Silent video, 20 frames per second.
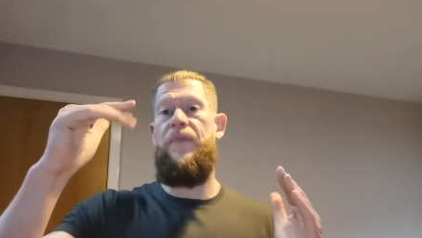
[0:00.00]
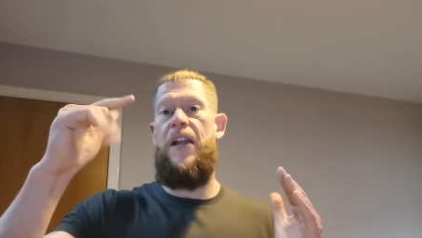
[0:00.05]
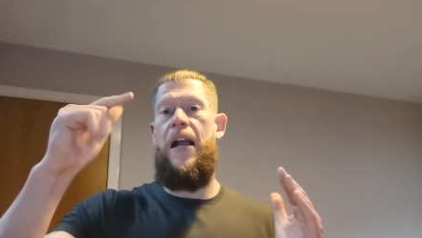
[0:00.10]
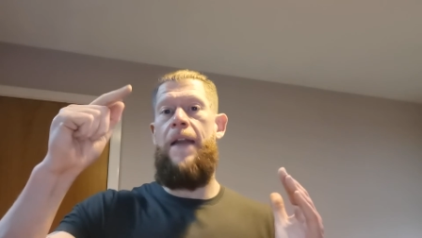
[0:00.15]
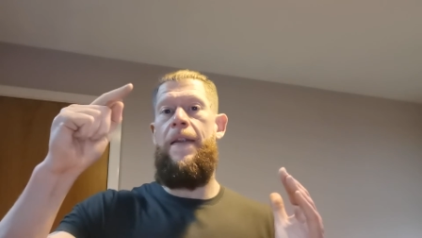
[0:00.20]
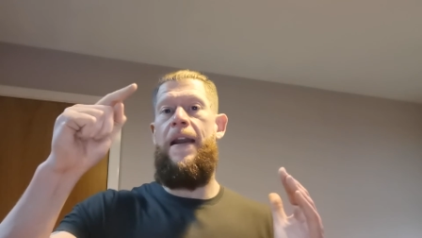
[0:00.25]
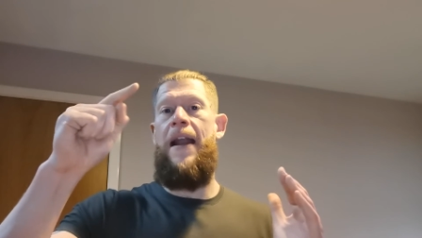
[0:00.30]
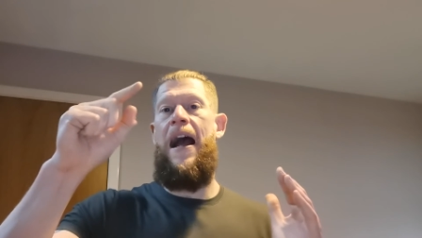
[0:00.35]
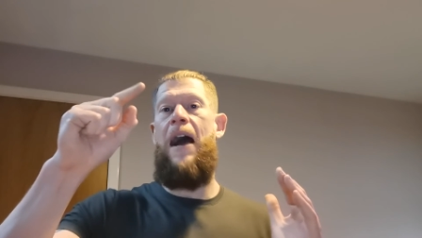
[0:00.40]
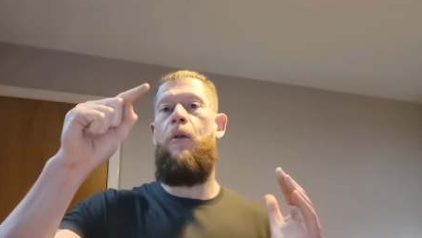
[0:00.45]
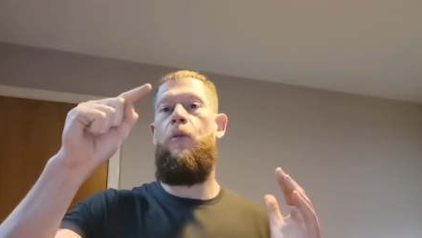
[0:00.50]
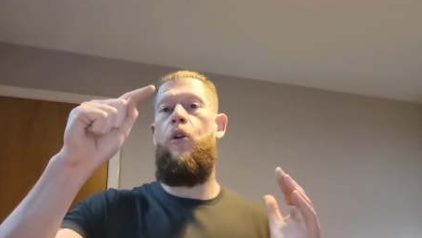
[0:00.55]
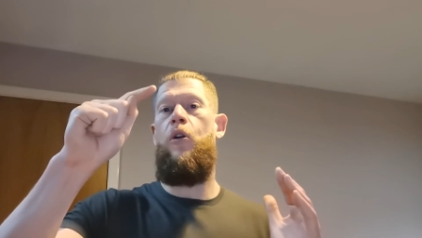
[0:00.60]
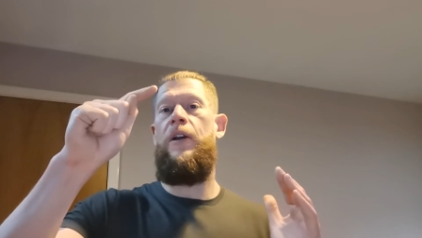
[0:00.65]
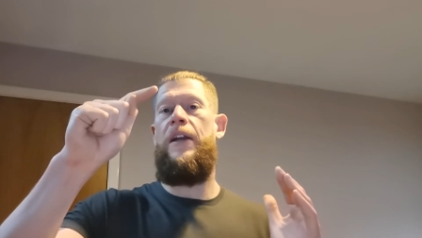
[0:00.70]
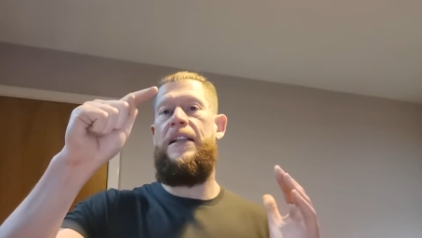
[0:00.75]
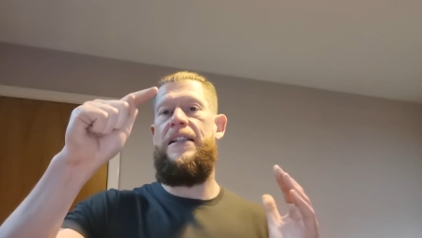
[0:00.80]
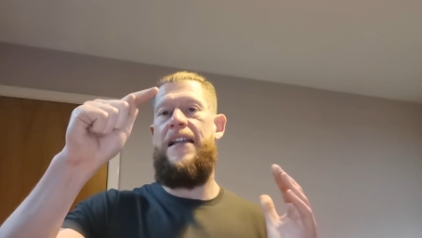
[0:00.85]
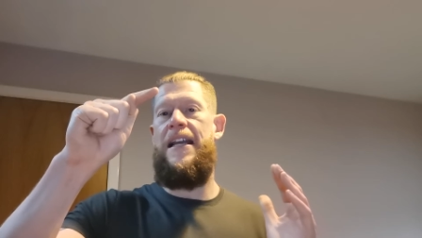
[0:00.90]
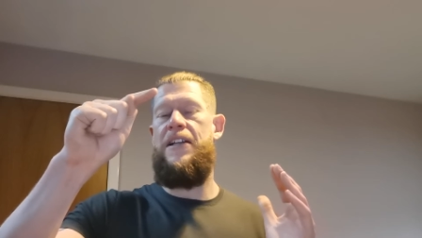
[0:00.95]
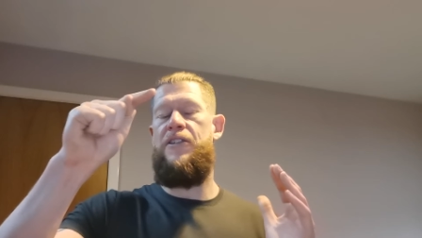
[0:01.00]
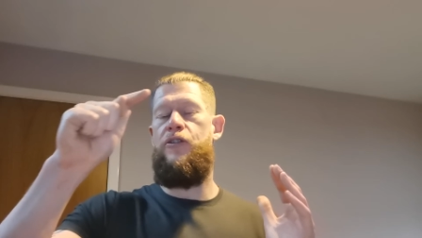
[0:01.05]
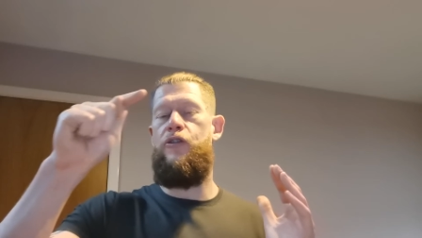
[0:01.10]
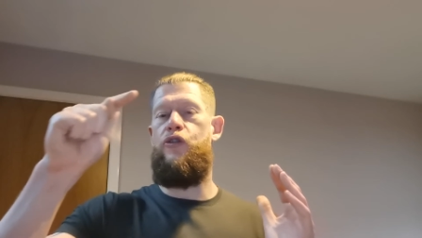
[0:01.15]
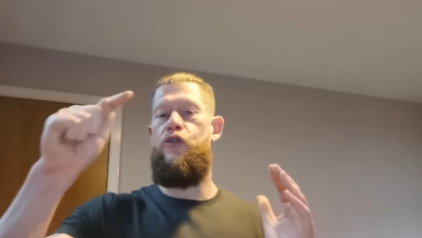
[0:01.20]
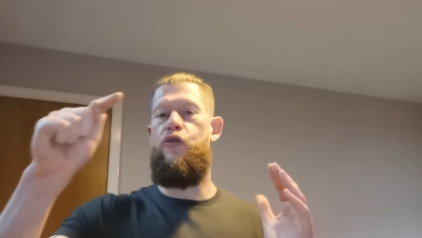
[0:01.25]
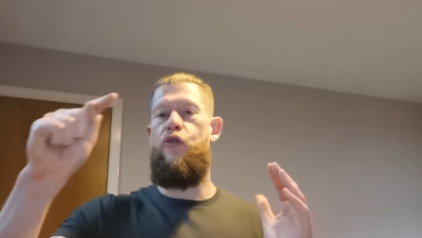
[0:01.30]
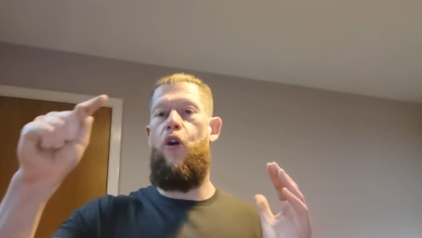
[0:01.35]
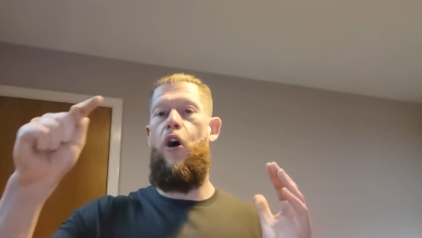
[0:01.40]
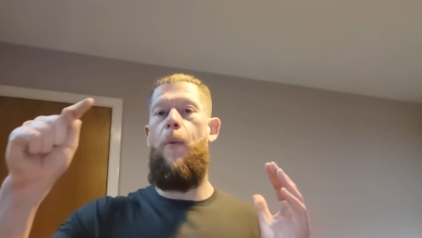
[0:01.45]
and then how long it takes to
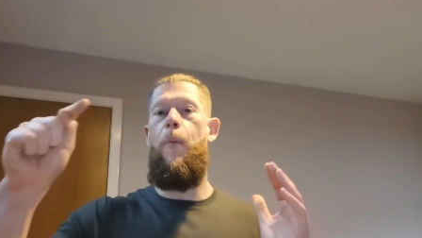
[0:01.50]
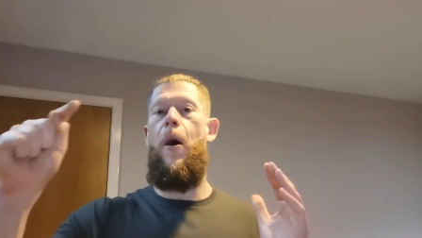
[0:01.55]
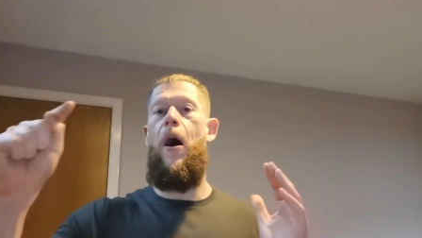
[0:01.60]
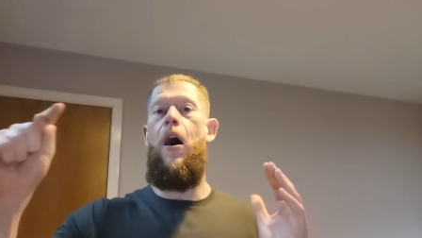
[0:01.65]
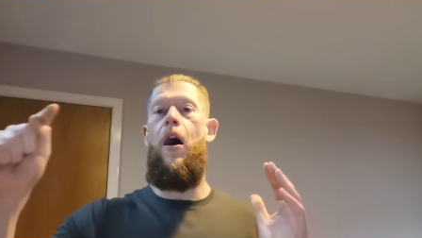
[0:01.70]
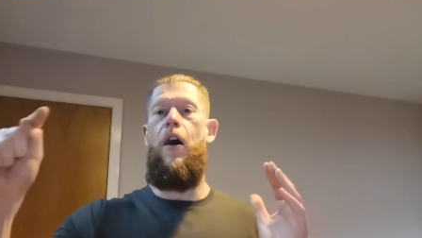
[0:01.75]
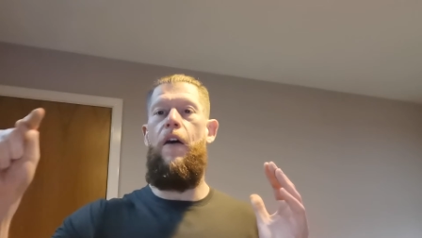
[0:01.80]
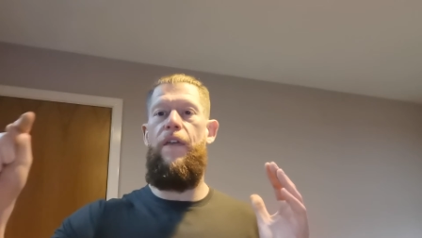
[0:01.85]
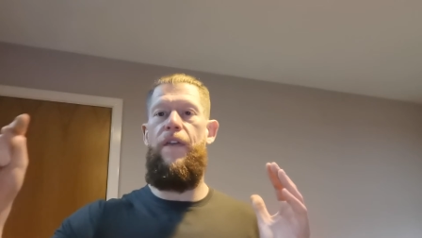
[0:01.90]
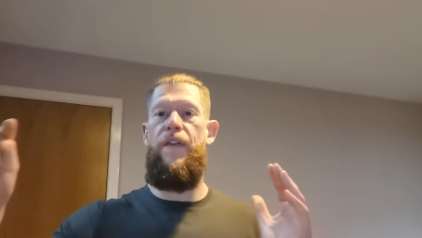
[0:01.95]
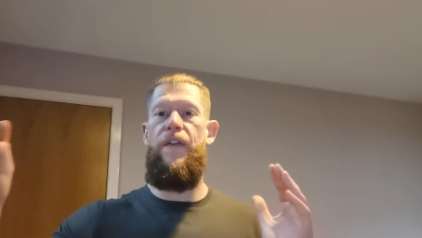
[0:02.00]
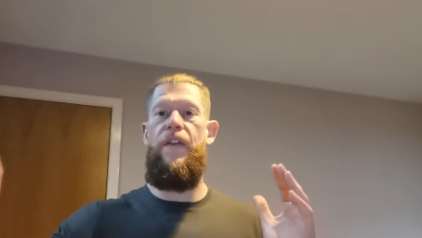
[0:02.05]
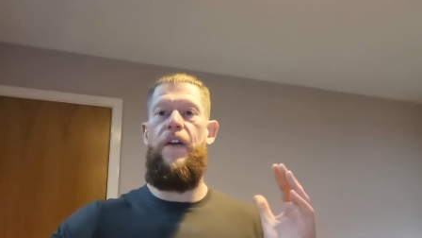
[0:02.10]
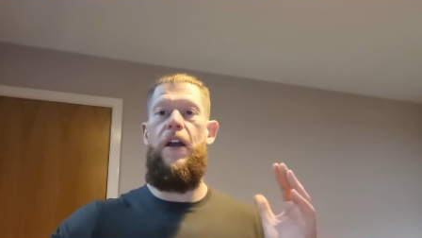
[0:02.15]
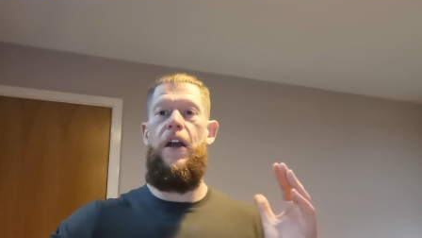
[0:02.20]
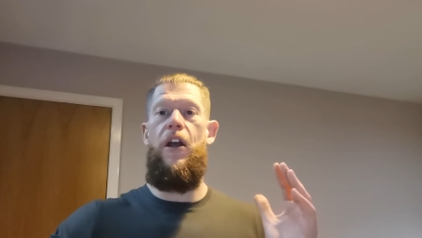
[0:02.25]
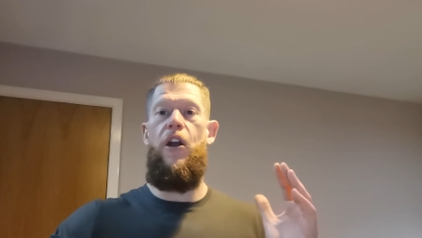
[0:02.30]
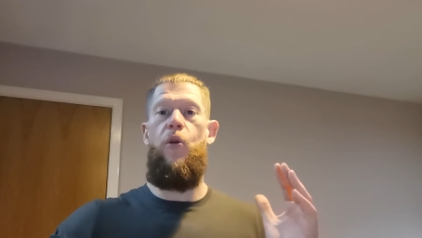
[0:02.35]
drop off